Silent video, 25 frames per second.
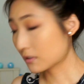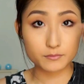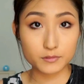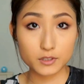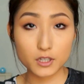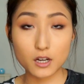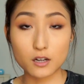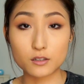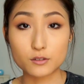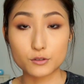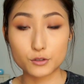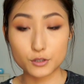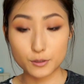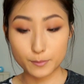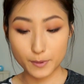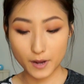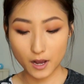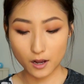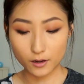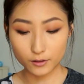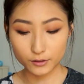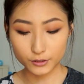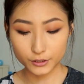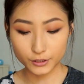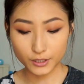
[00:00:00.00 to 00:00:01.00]
contour
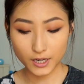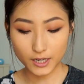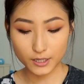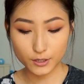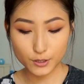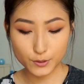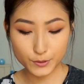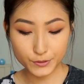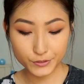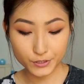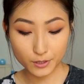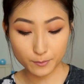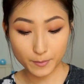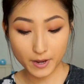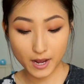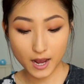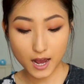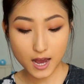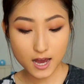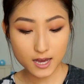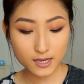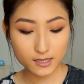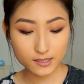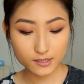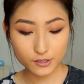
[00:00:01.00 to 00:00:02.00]
powder I used on my
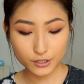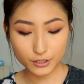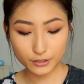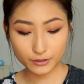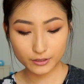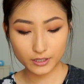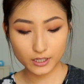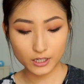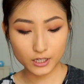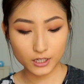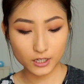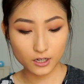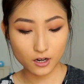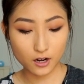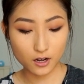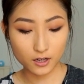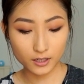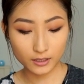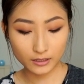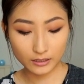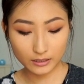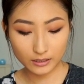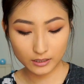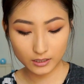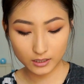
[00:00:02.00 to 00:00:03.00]
eyes earlier on,